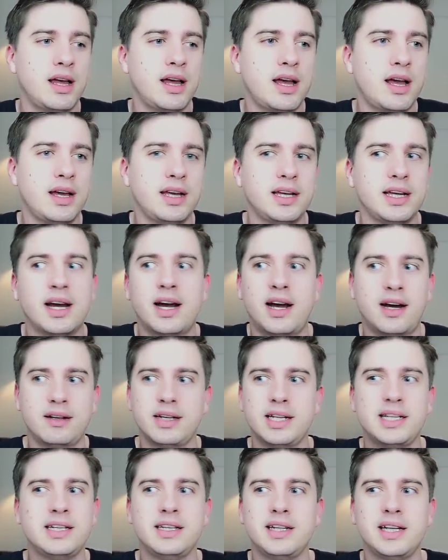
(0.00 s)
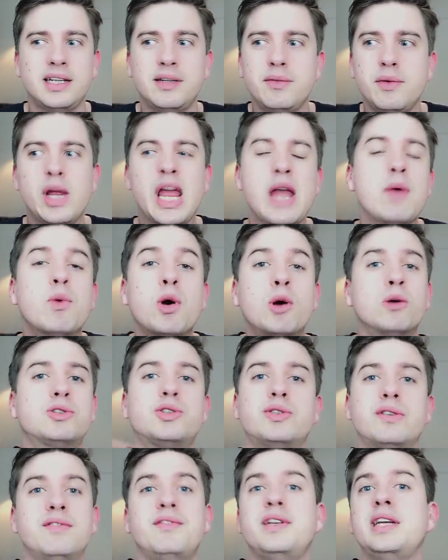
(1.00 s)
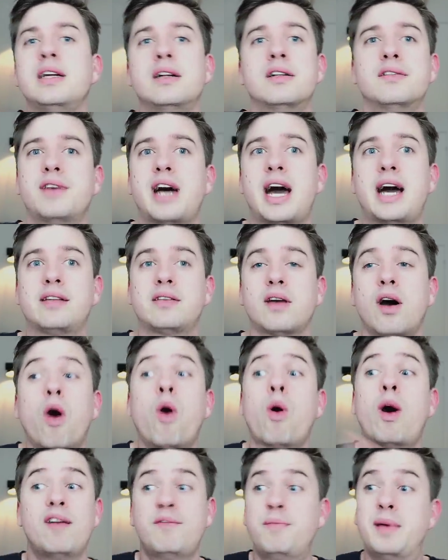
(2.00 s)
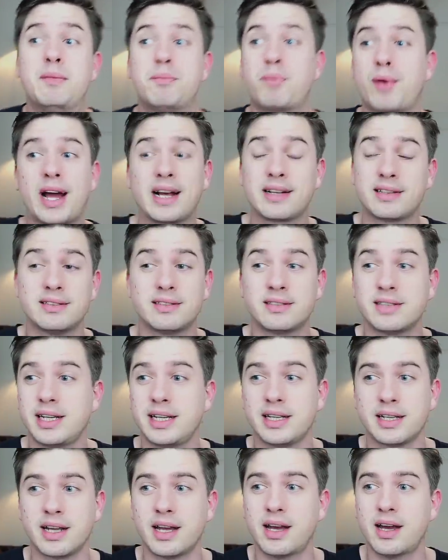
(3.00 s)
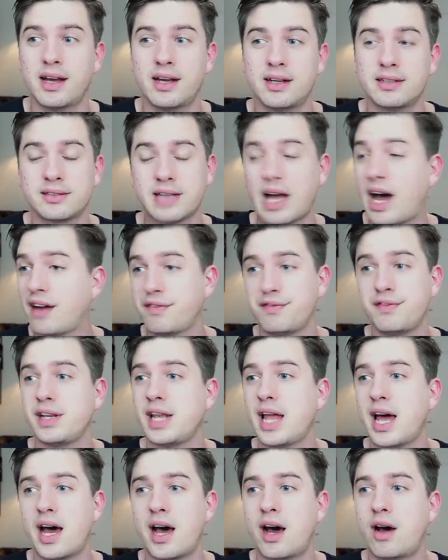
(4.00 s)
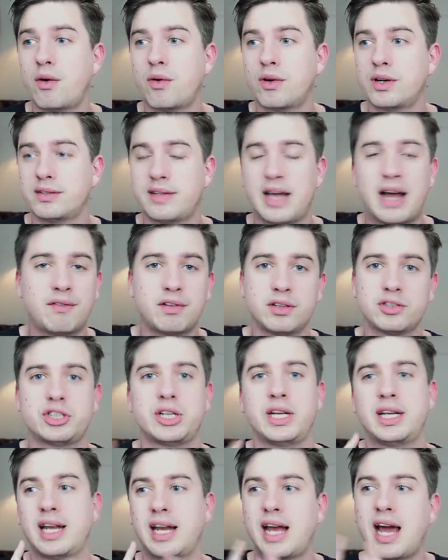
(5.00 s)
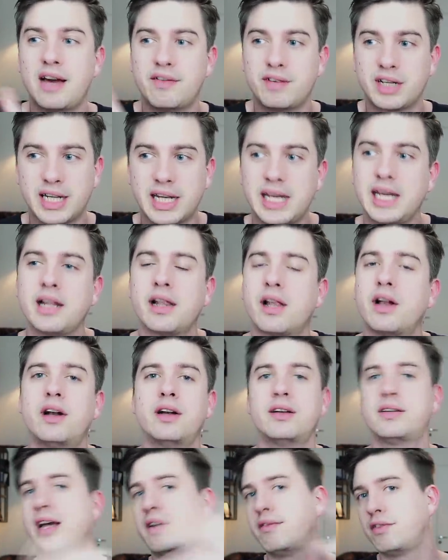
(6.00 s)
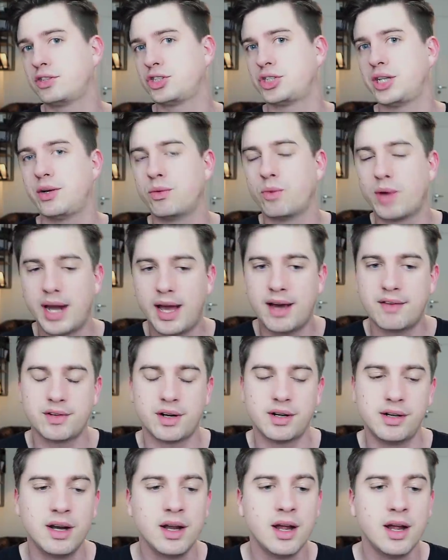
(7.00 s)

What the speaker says: yeah, he won't reveal that, oh, I've been practicing Zafina or Devil Jin and I have a killer Devil Jin, whatever.